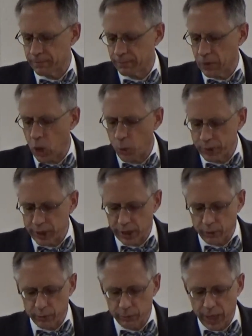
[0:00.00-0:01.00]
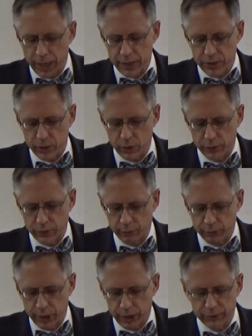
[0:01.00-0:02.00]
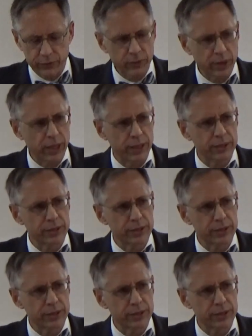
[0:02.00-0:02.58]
Hoping that it reminds you of the blood of Christ.